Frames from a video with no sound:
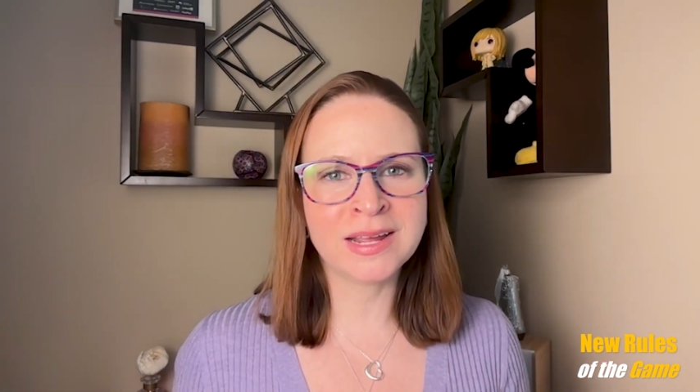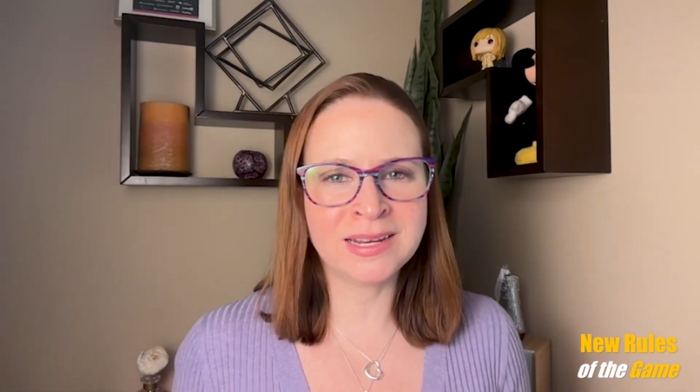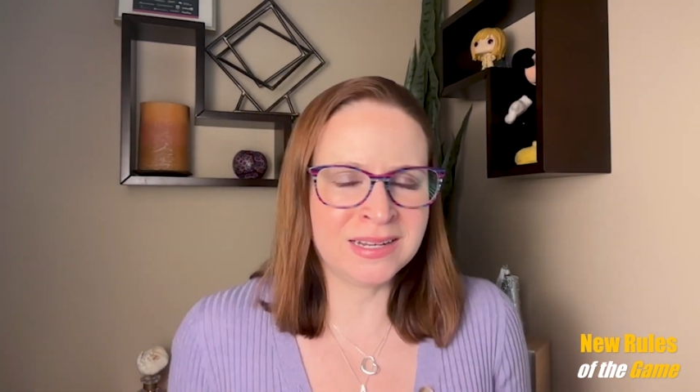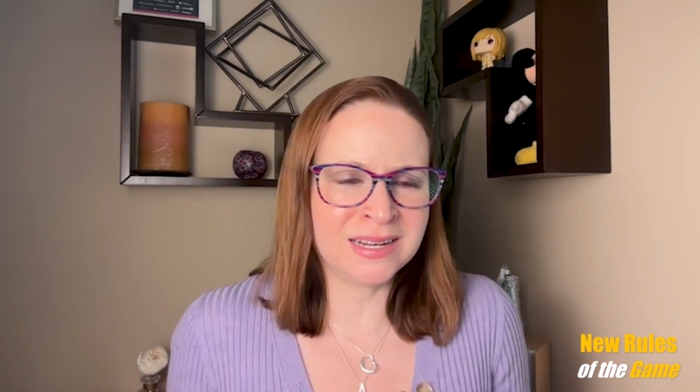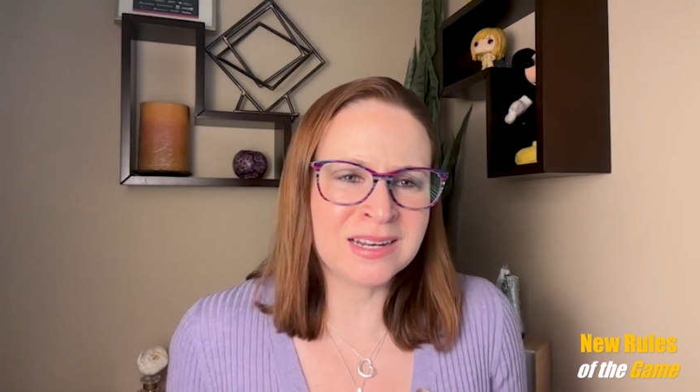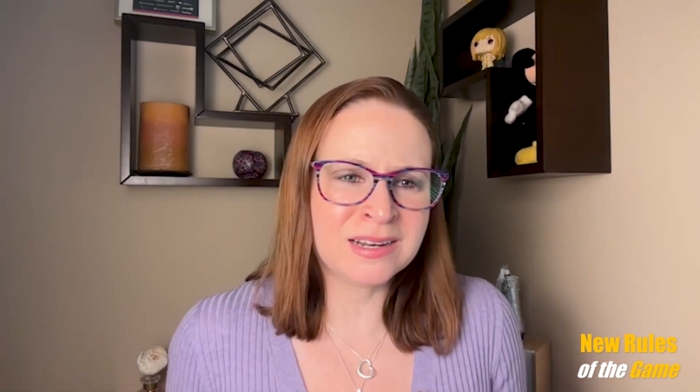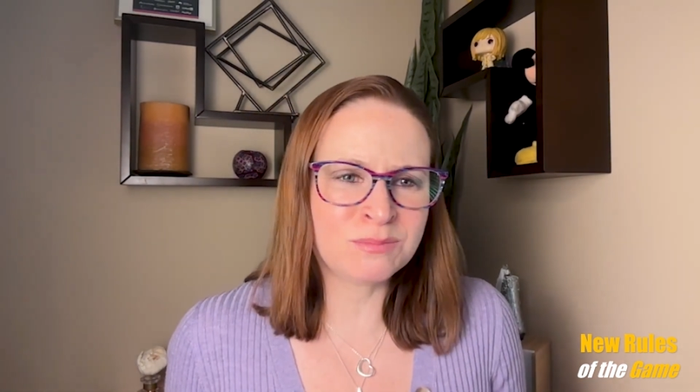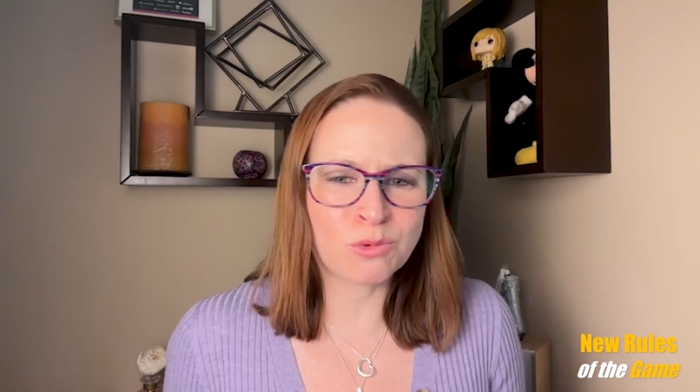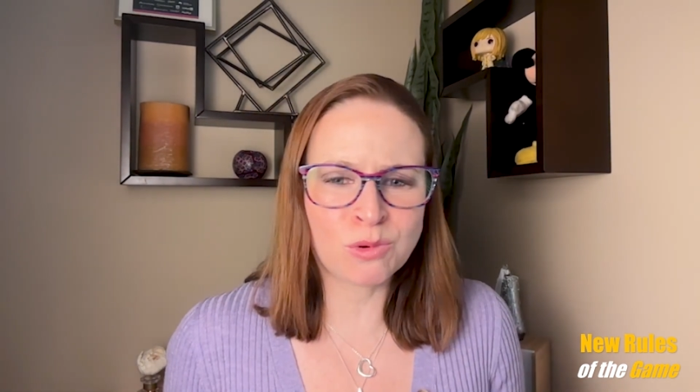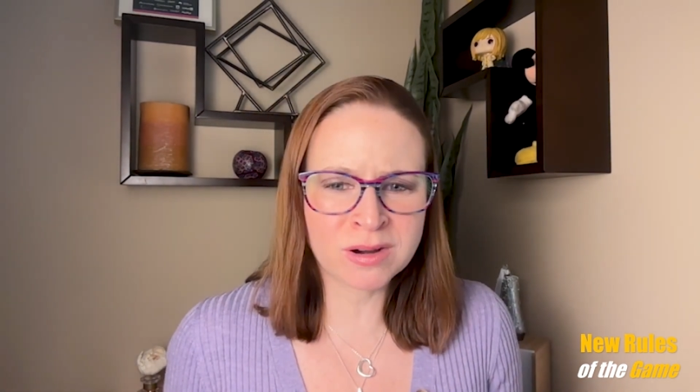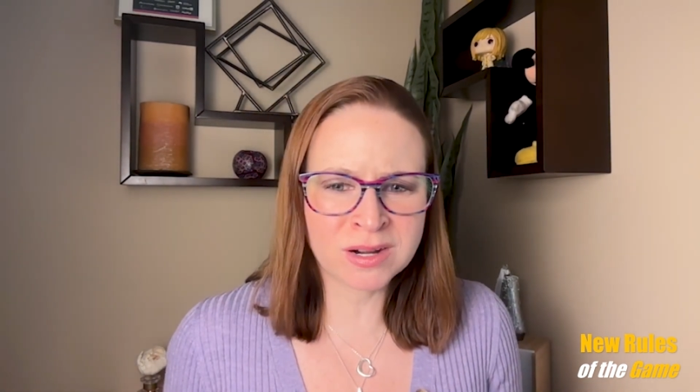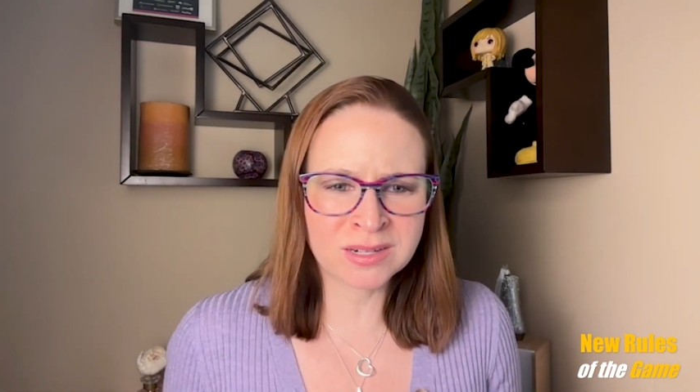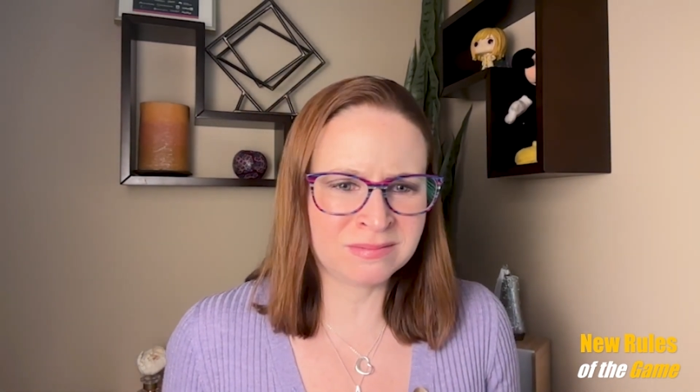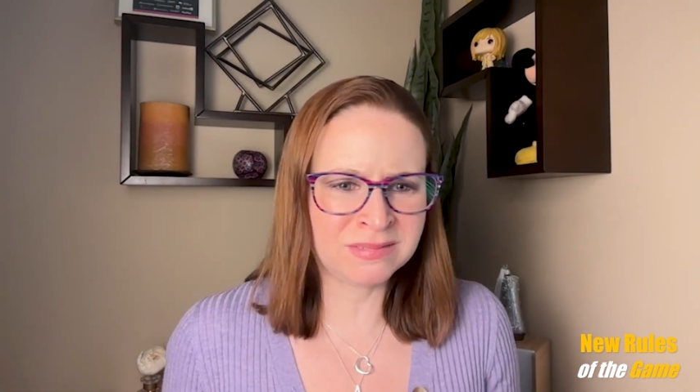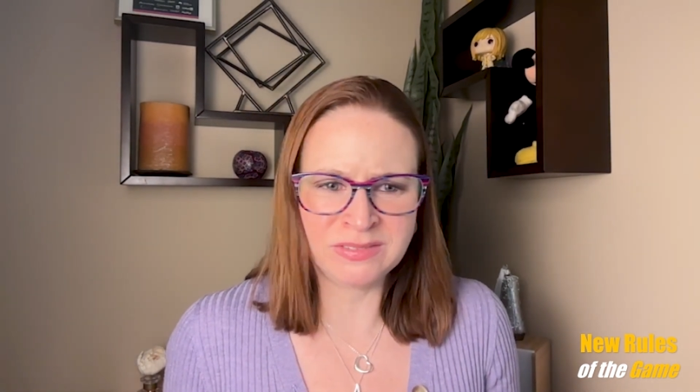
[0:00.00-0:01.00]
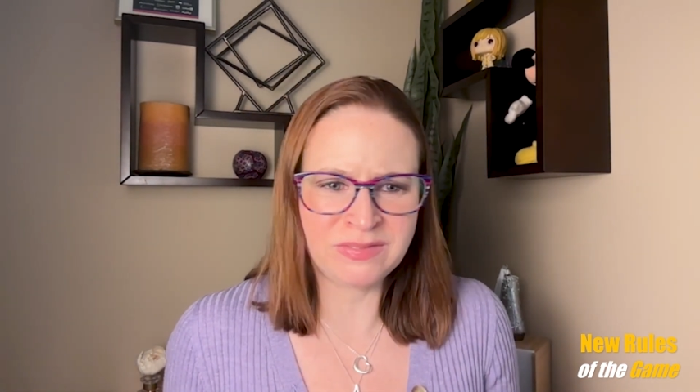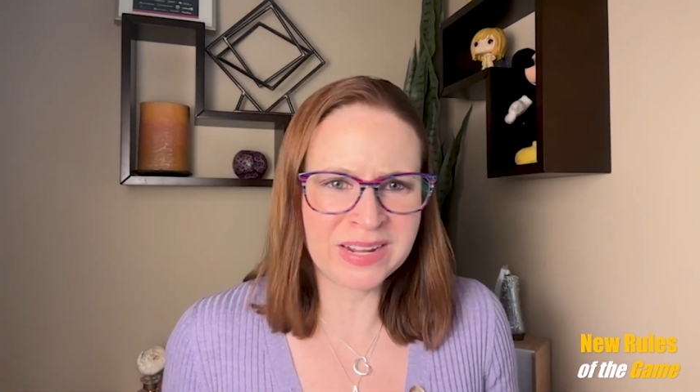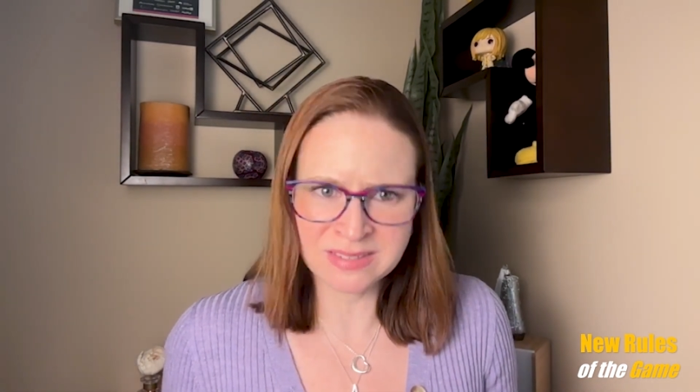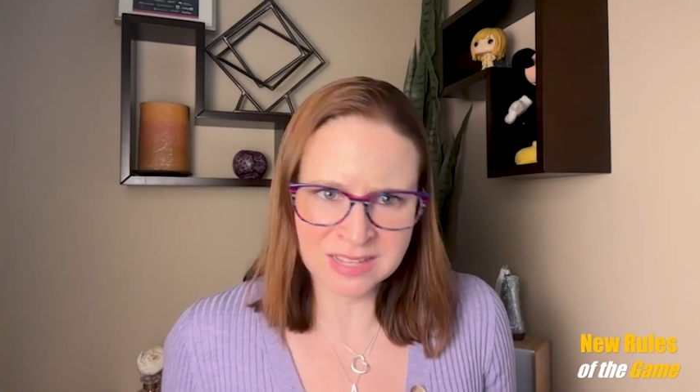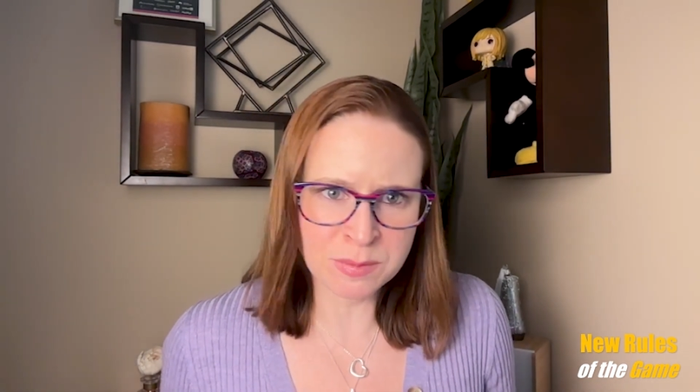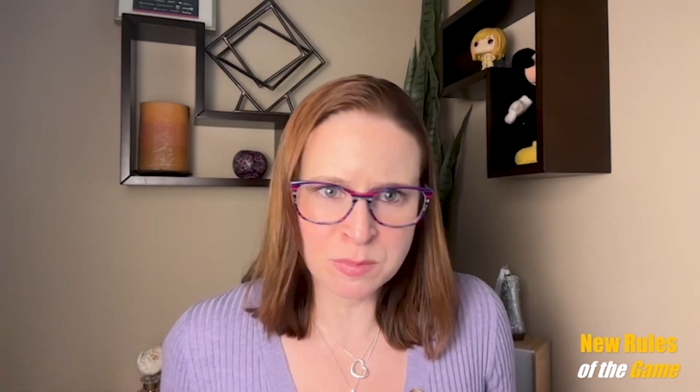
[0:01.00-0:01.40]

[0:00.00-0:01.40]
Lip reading: advanced